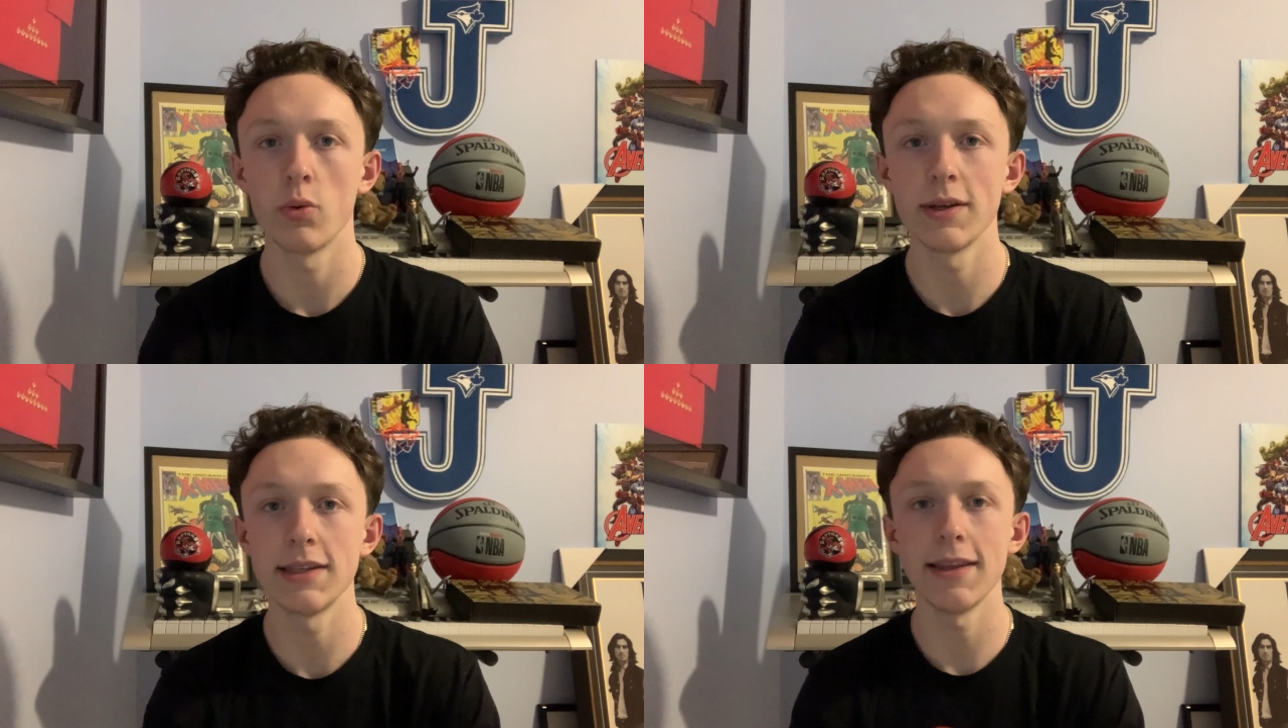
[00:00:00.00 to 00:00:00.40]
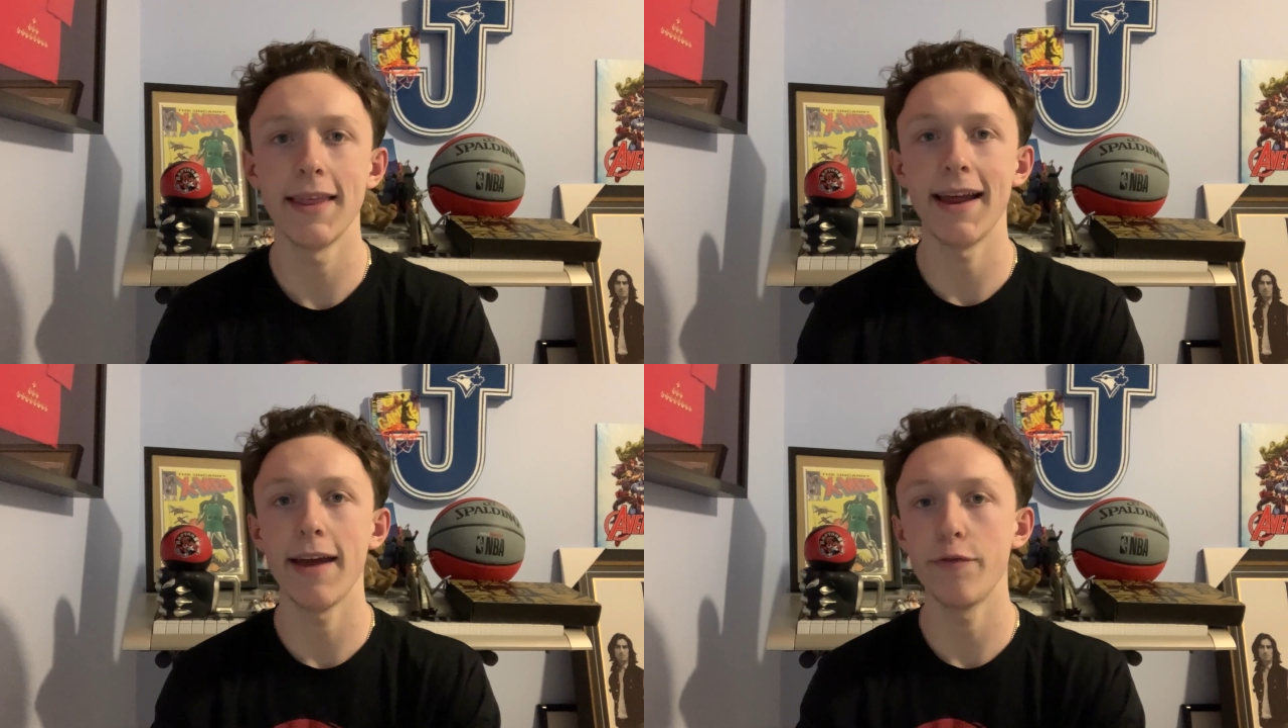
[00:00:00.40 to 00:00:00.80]
We see
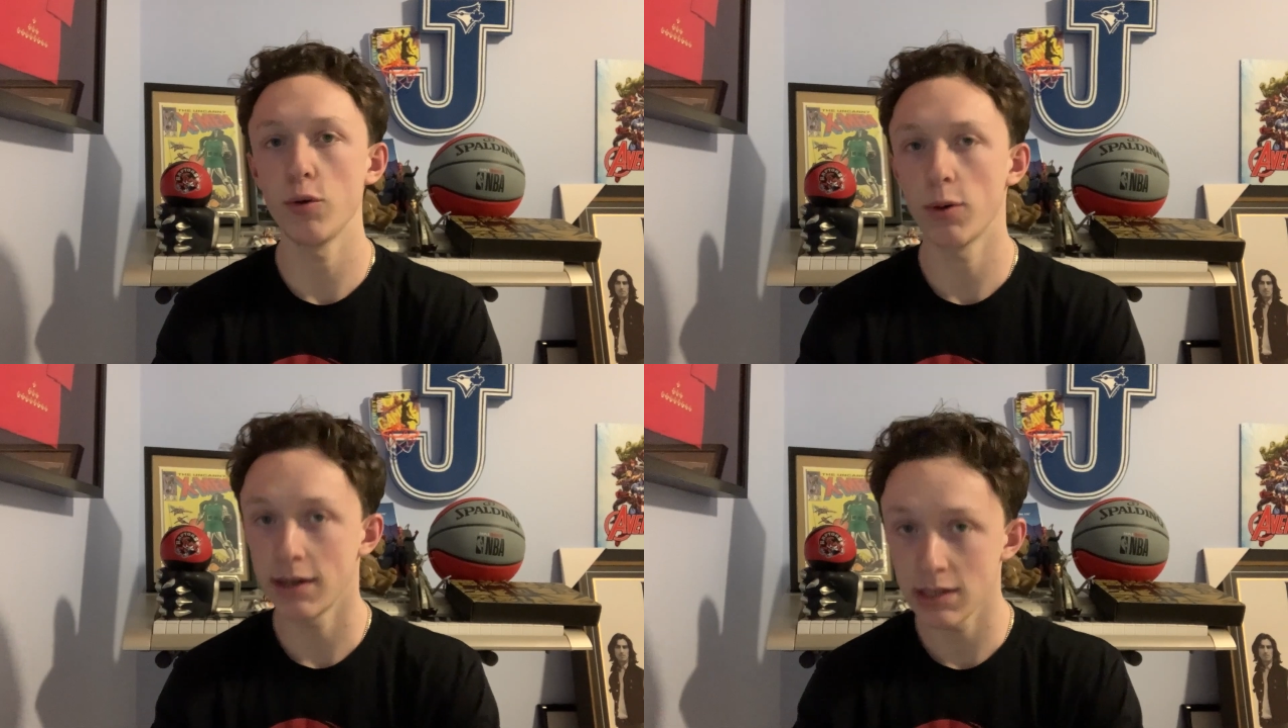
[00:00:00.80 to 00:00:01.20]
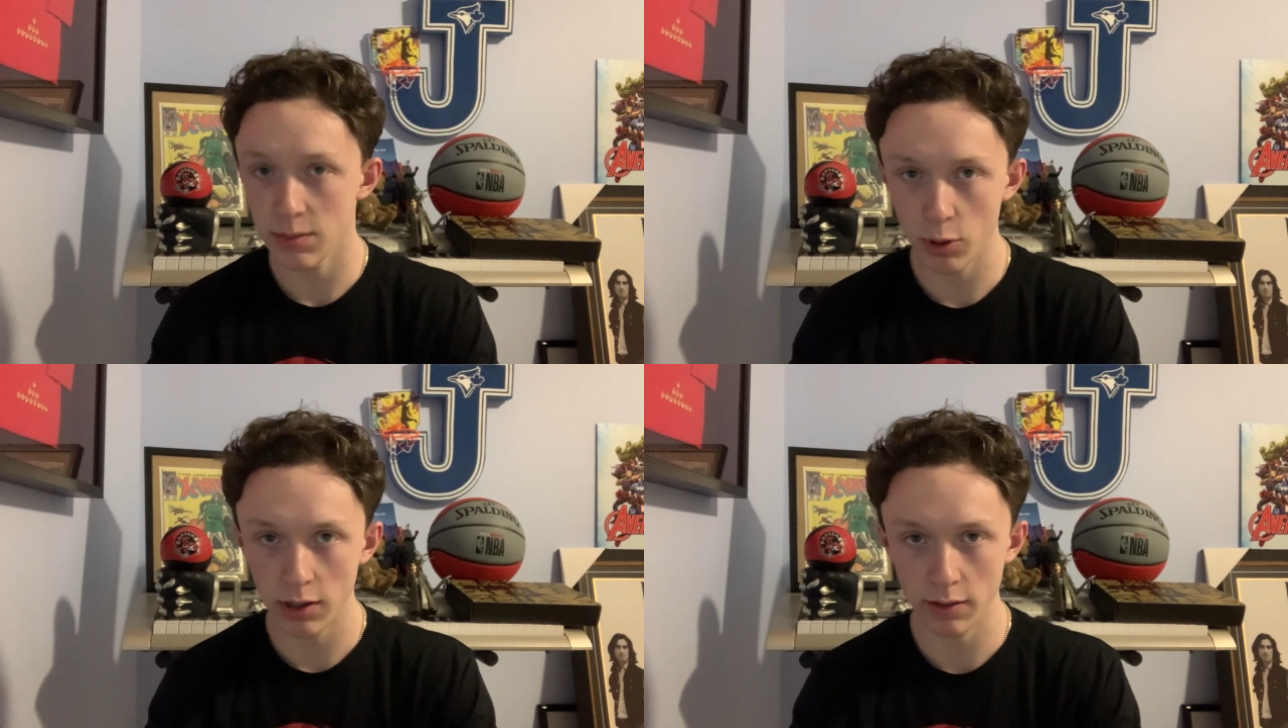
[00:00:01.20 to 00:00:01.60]
that everyone is
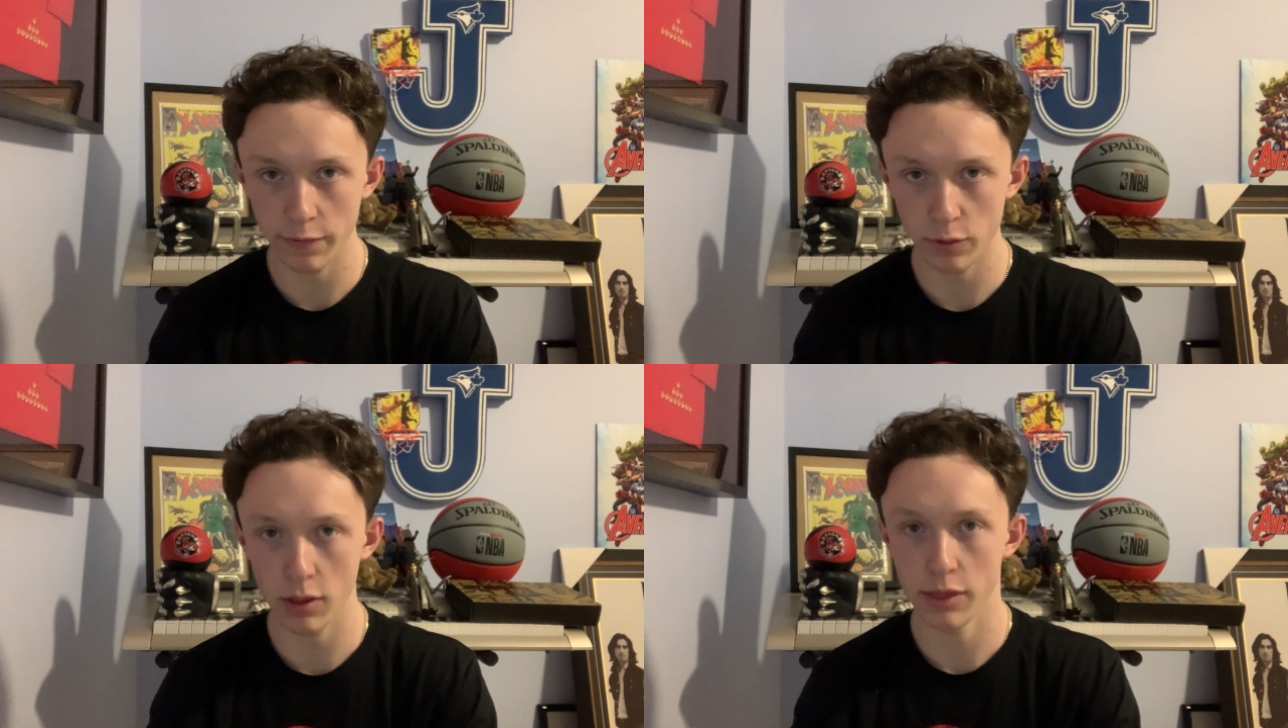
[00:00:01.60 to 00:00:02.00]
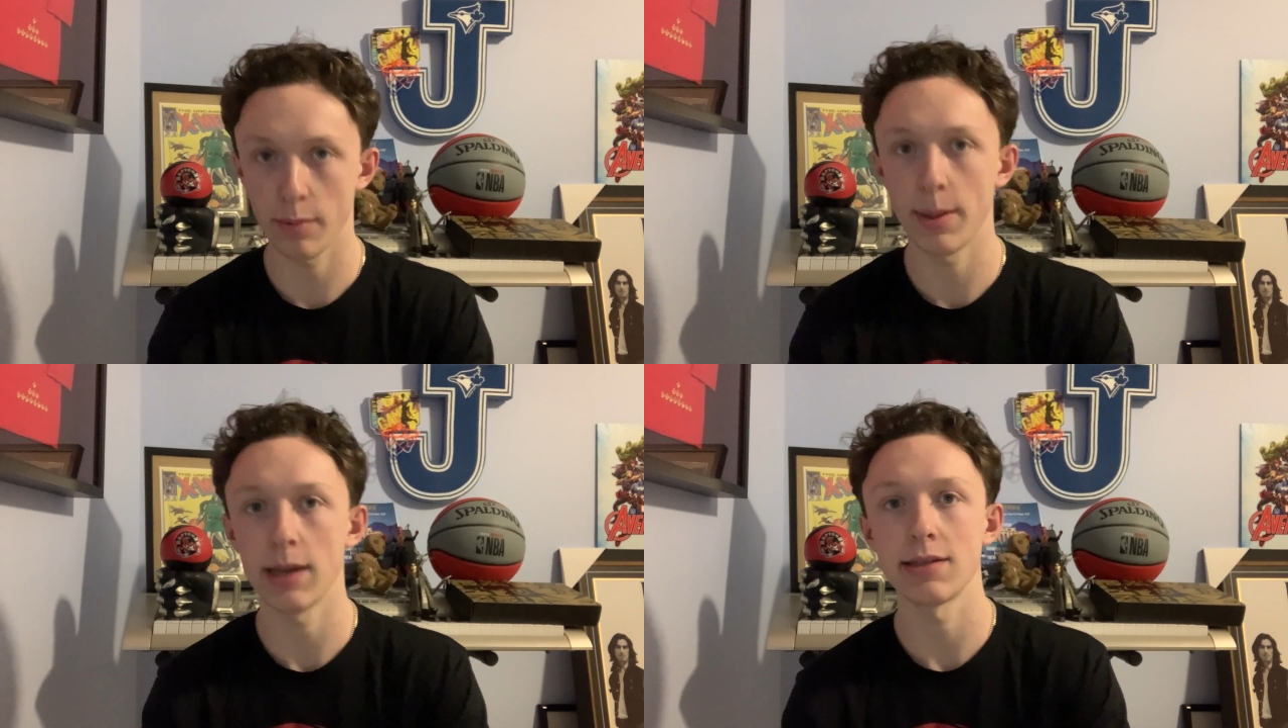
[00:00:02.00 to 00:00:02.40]
putting forth their
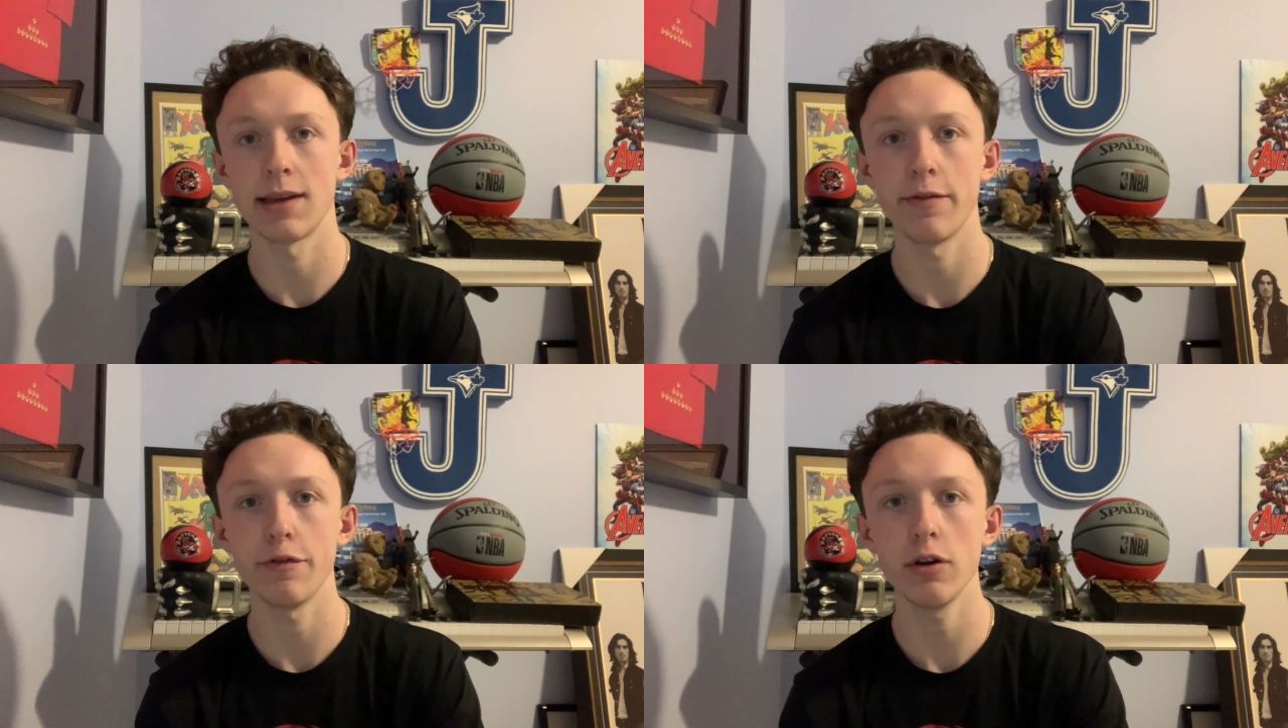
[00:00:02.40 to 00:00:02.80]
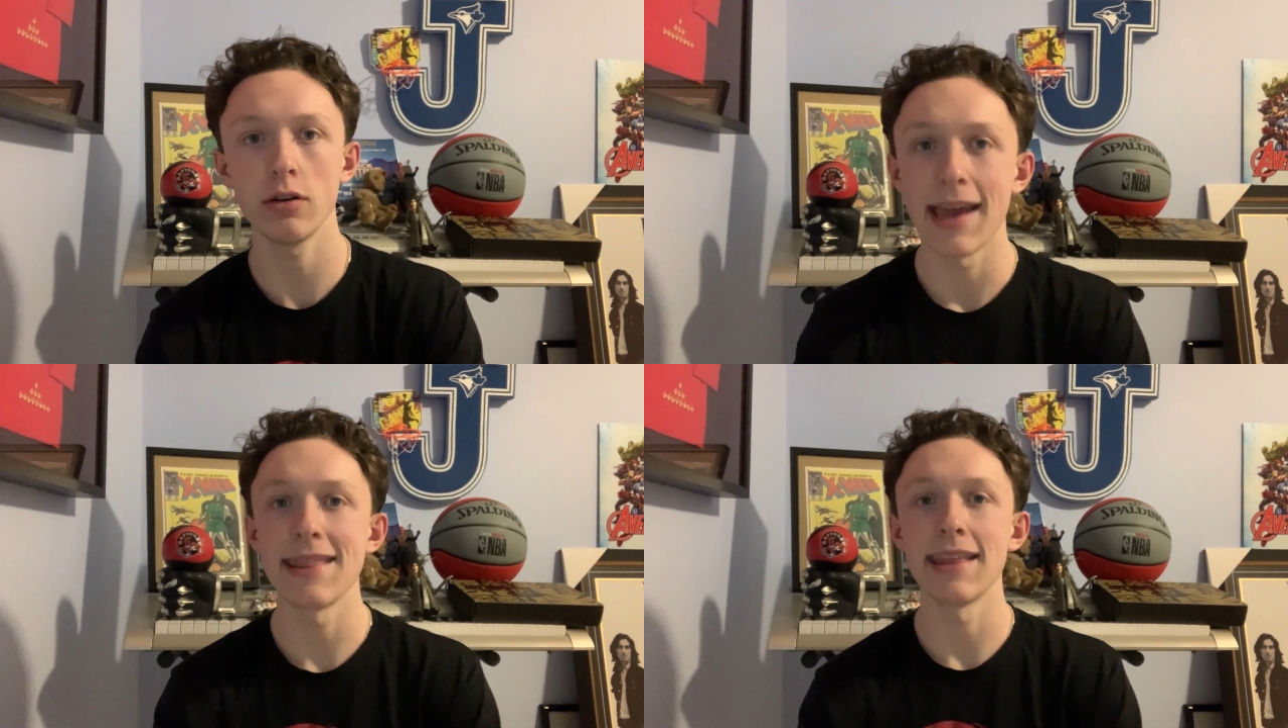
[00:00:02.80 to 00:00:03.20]
best effort
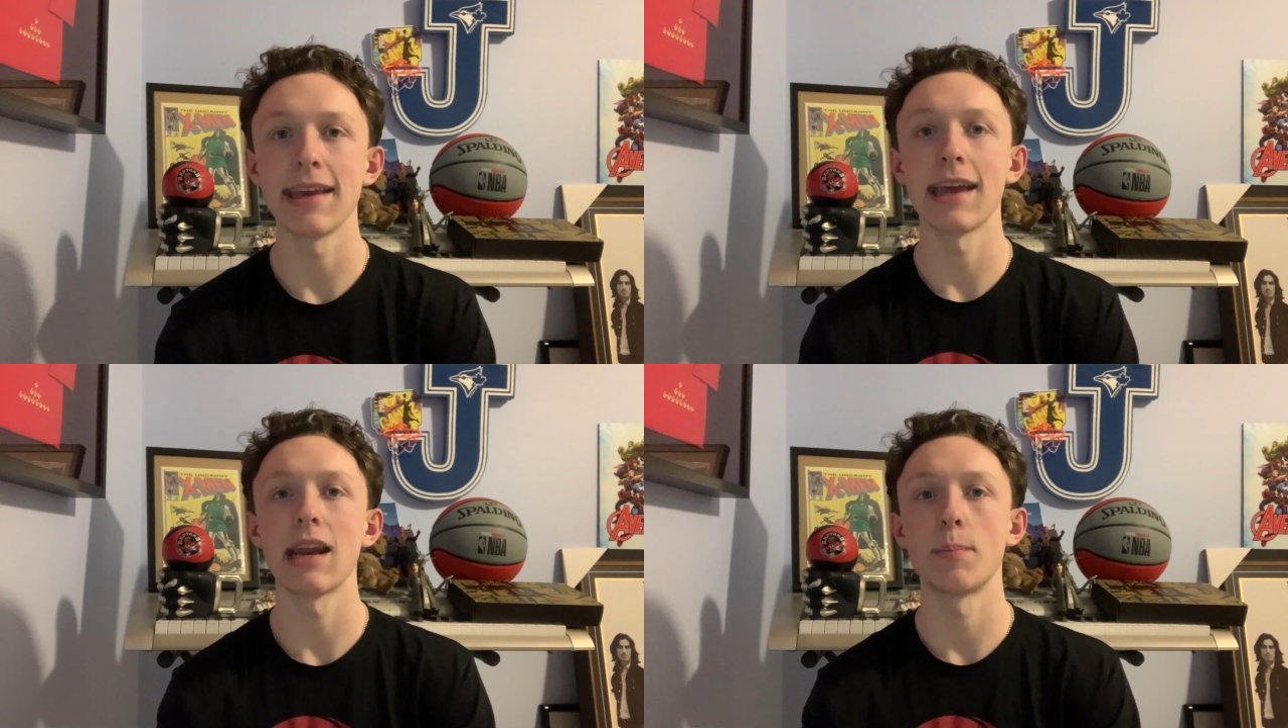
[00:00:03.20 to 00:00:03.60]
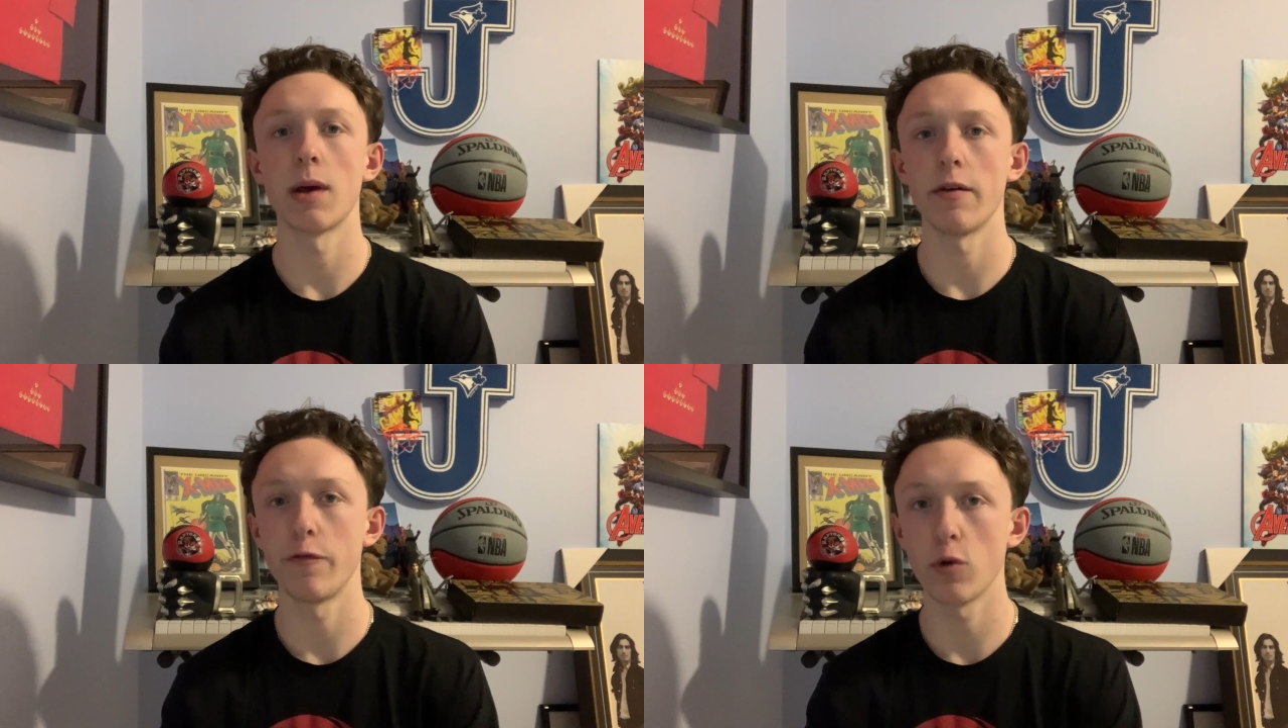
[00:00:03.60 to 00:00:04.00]
and they get up
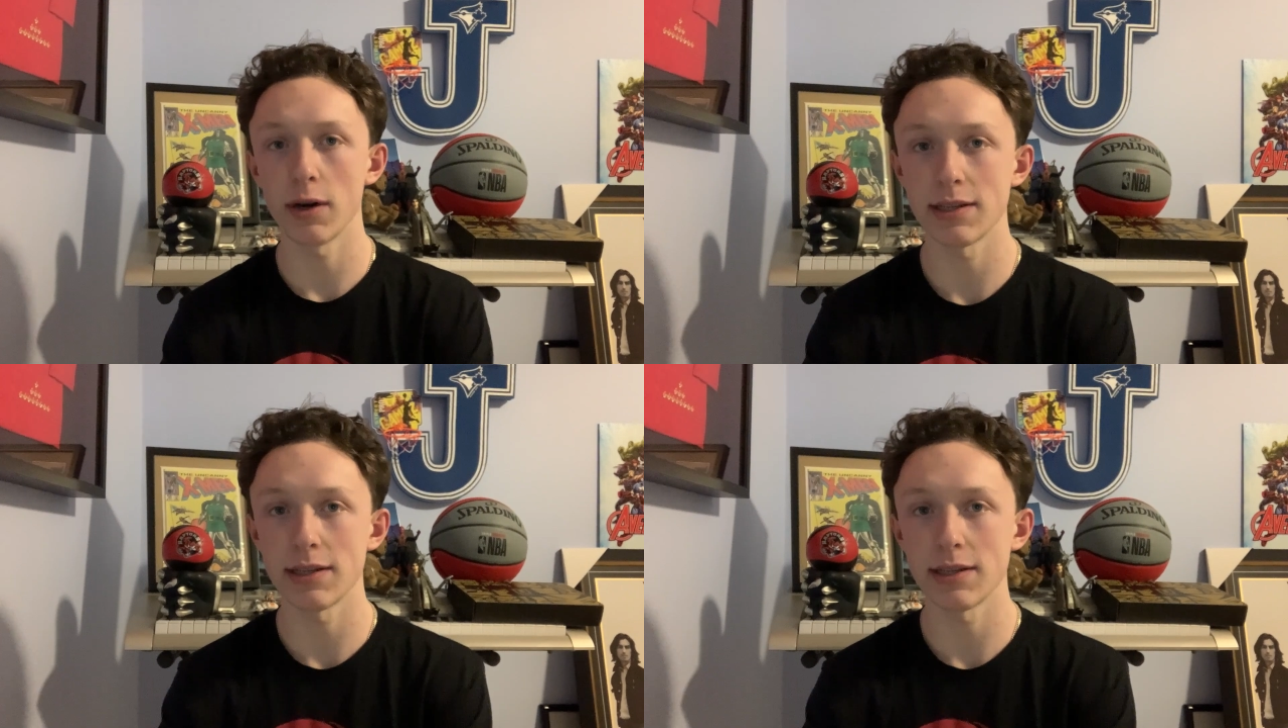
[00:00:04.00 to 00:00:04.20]
at 4,